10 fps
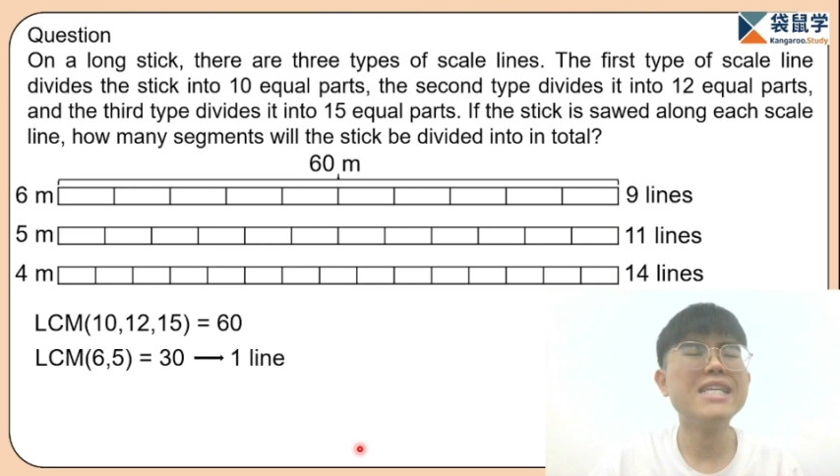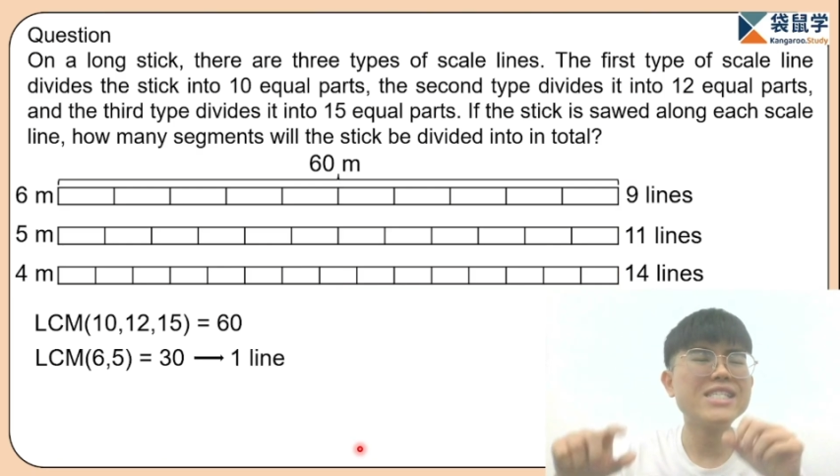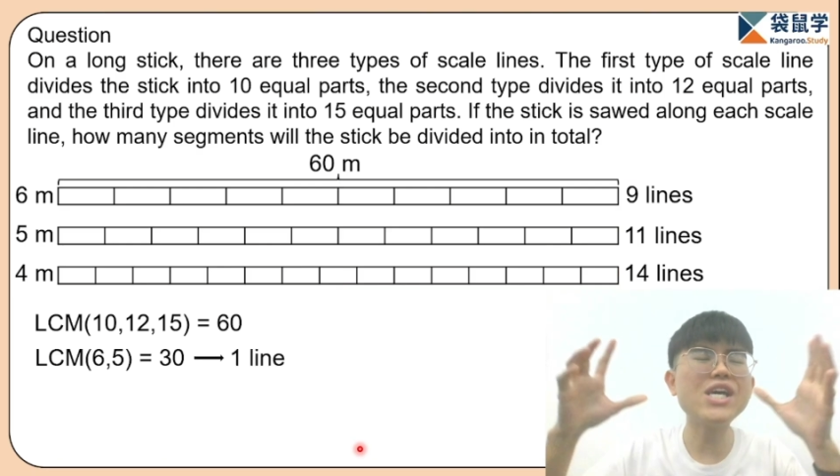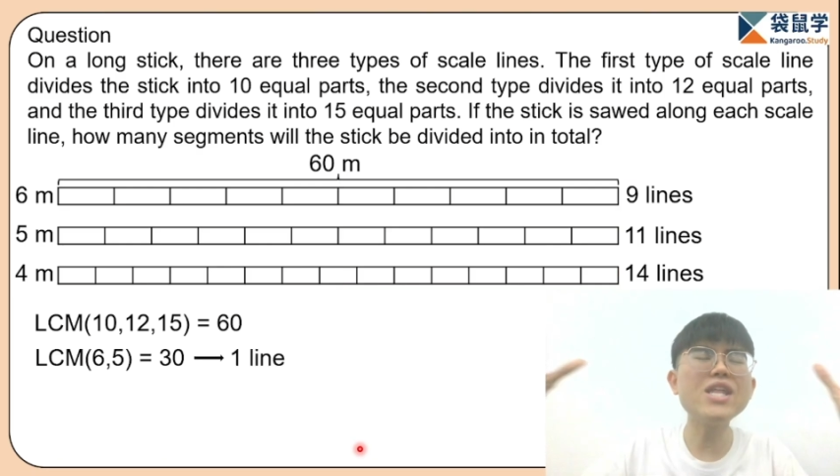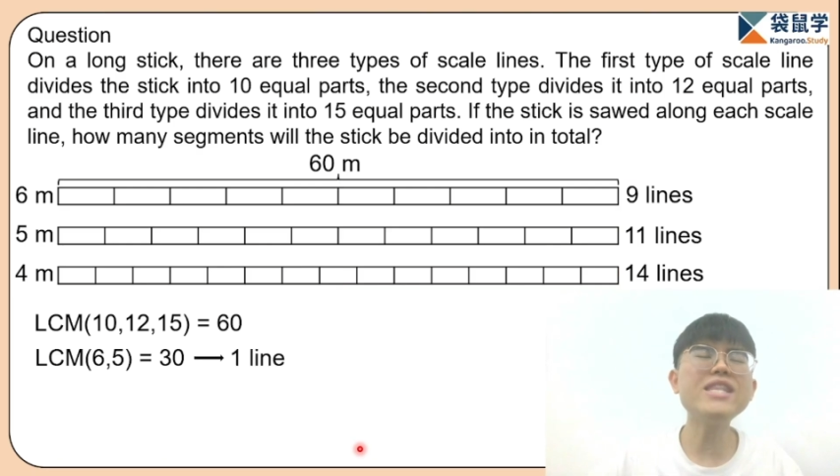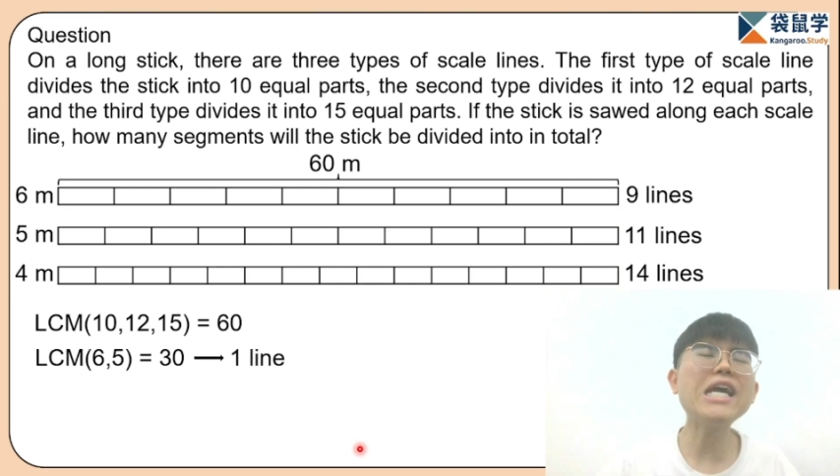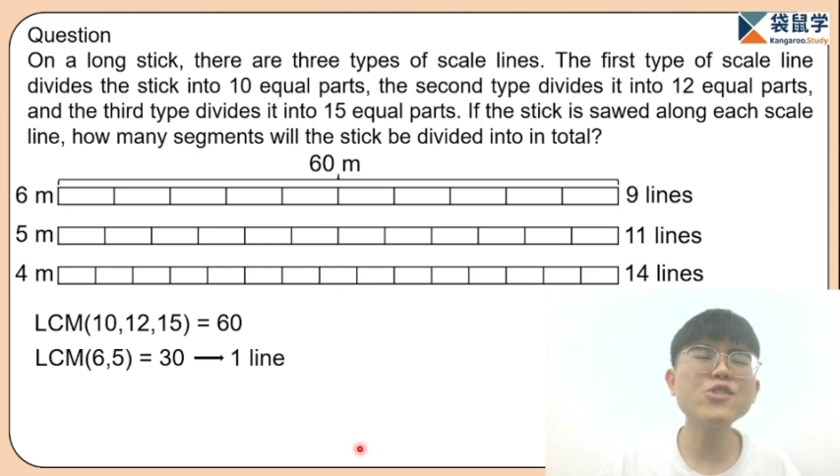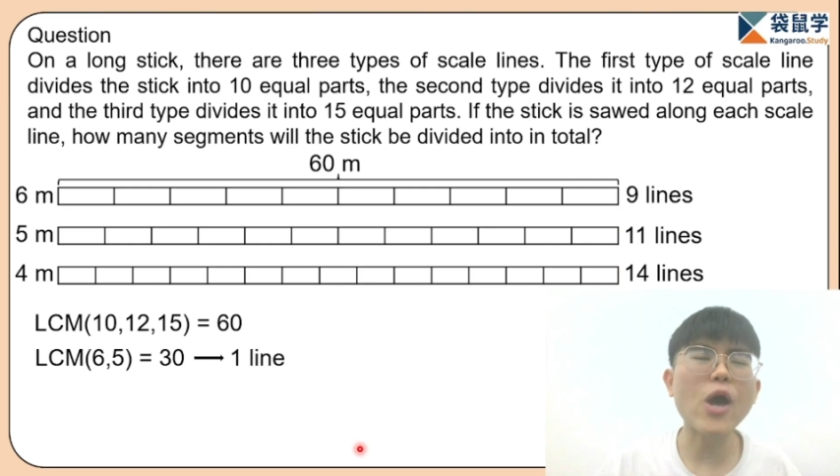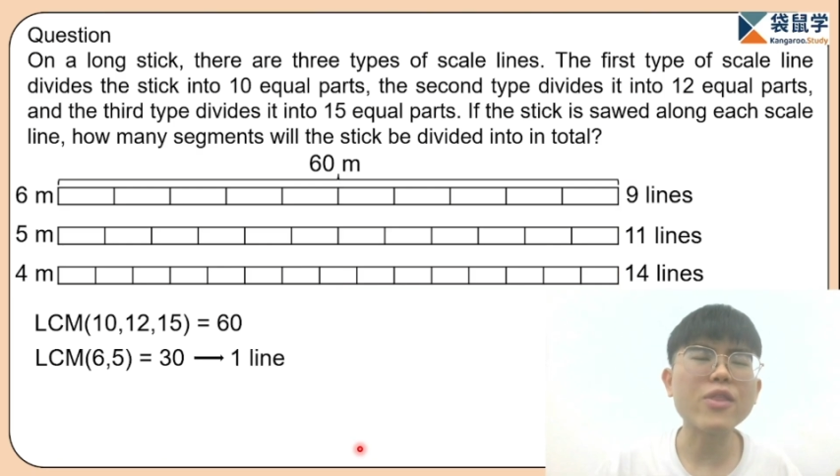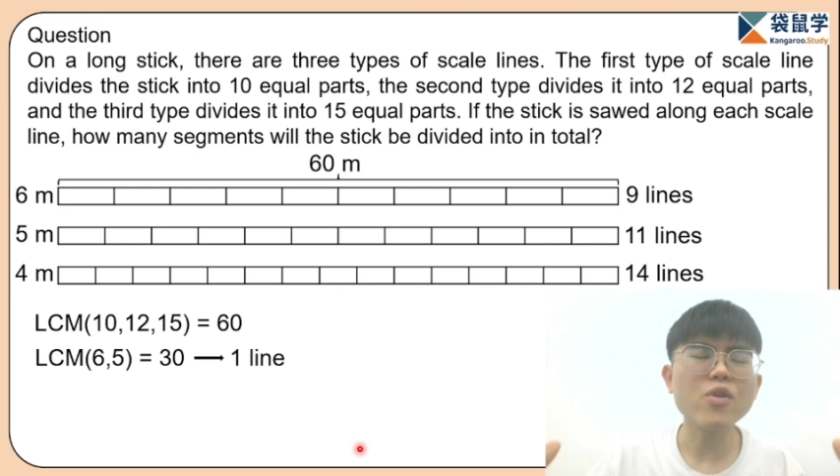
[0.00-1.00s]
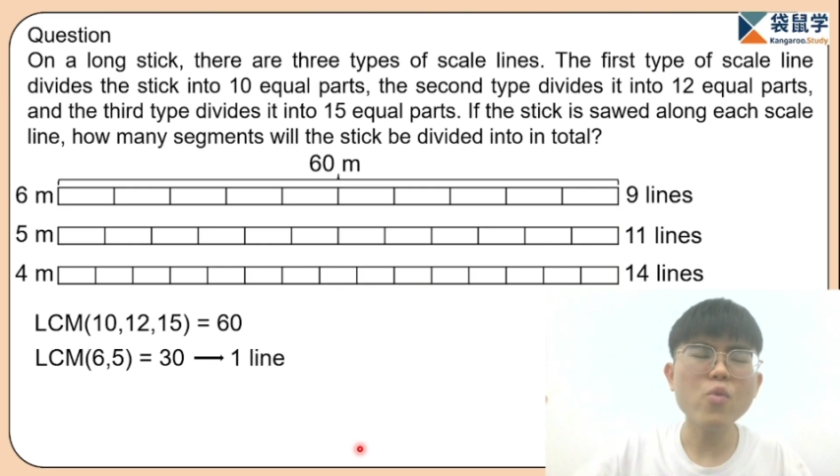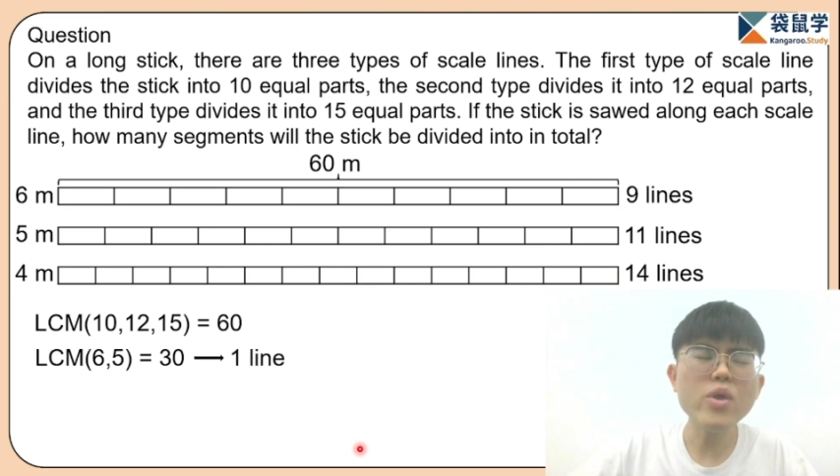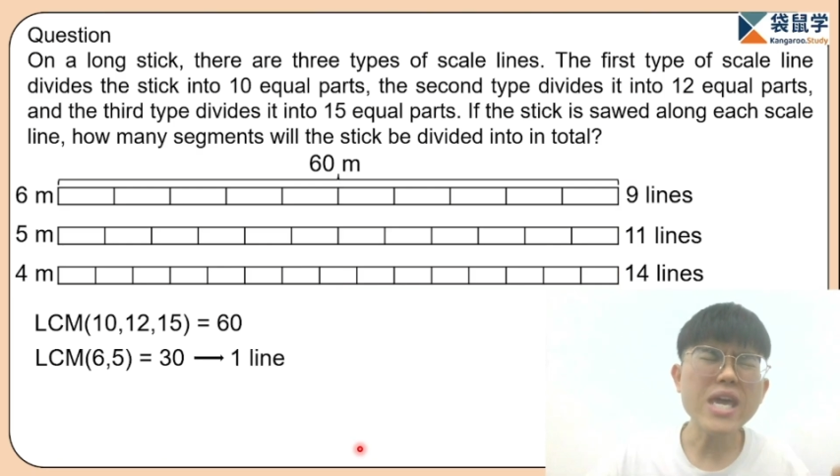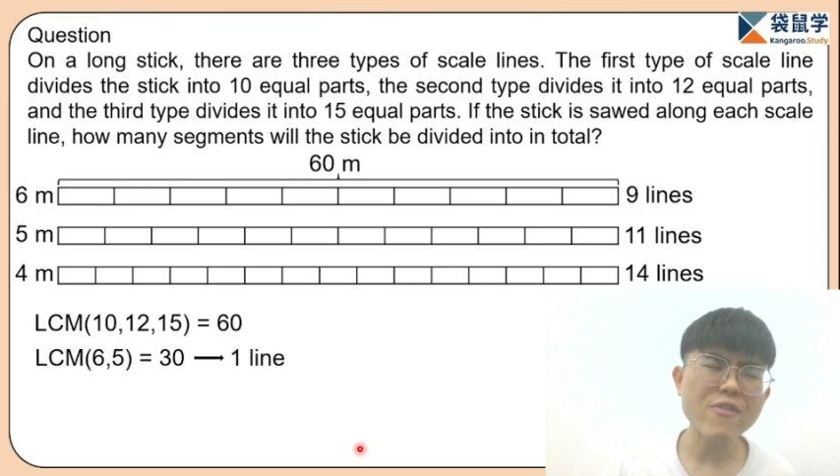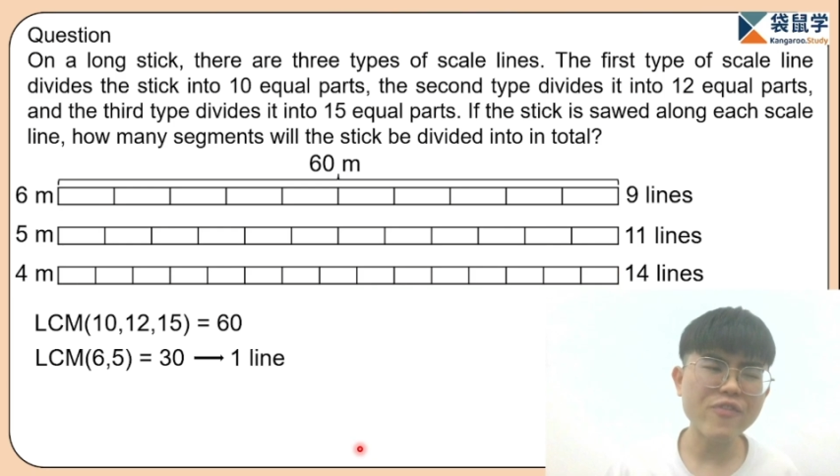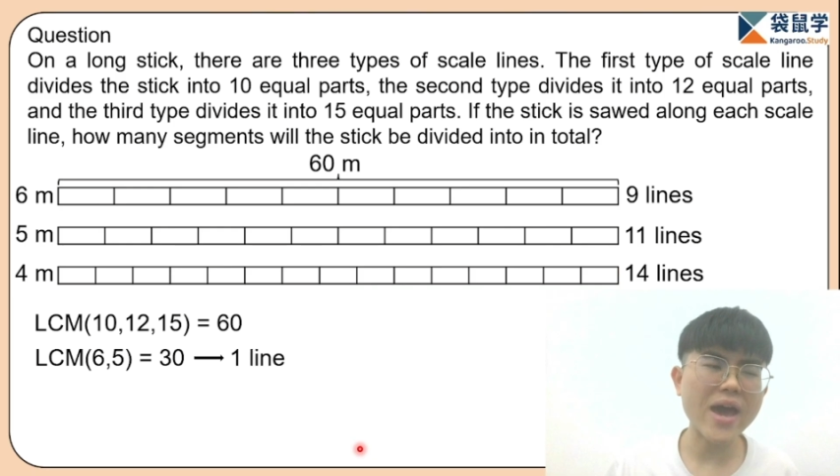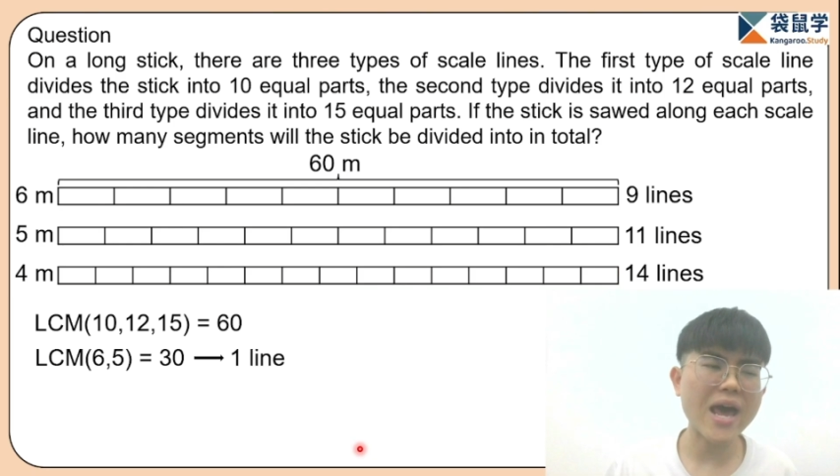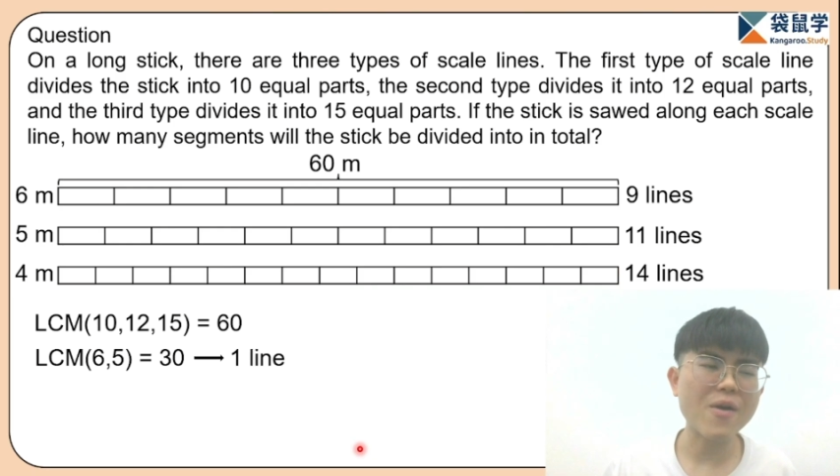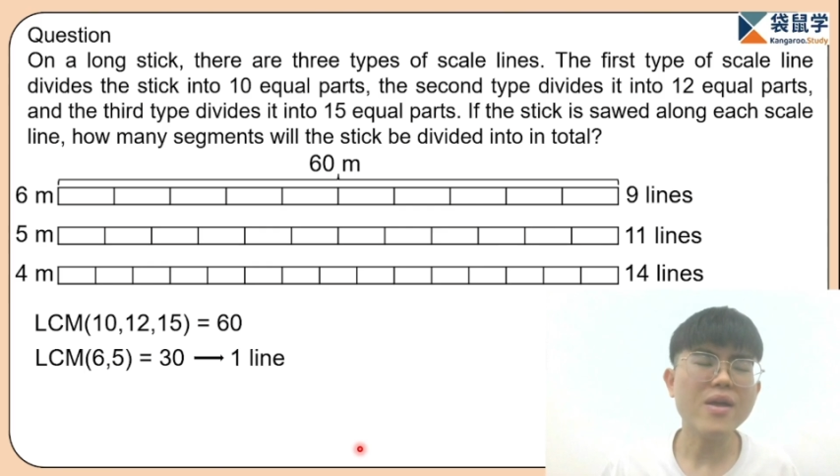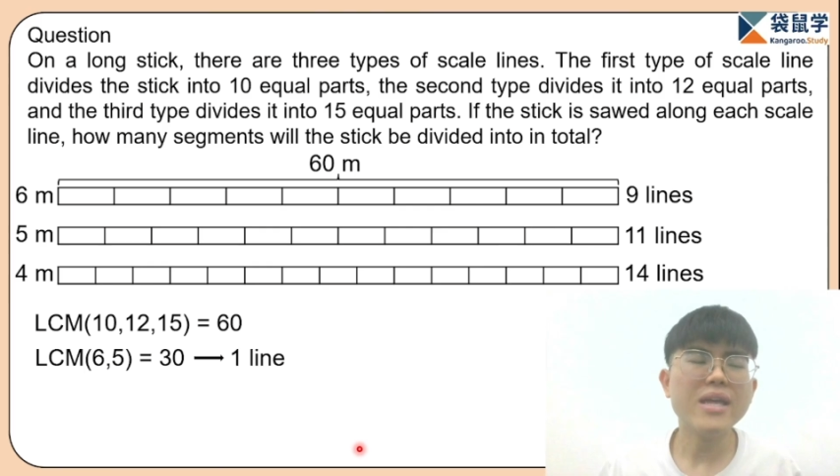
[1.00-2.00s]
So the next one, we can find
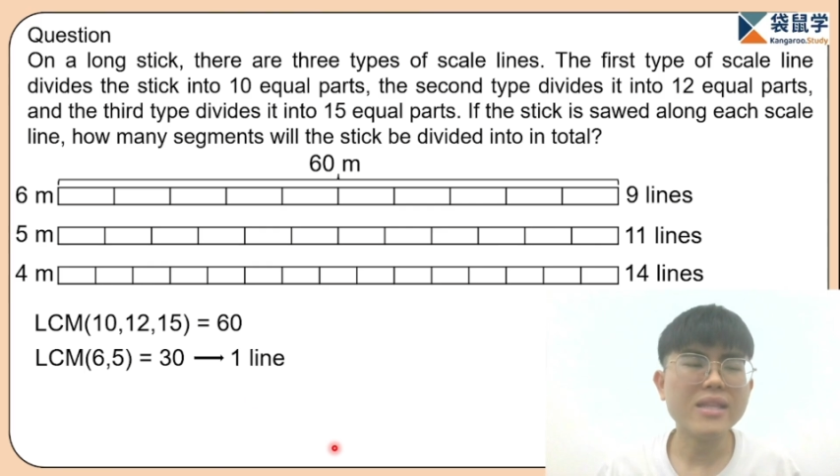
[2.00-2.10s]
out